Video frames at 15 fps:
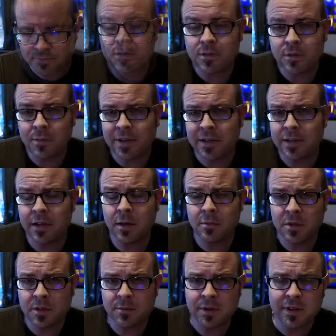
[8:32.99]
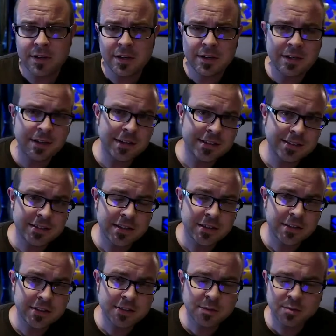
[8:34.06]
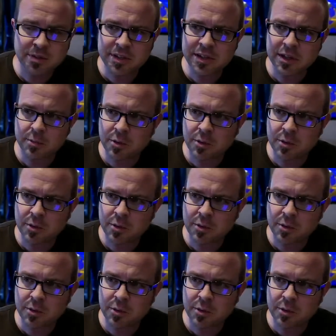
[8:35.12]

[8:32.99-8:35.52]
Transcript: So in my humble opinion, Intel is playing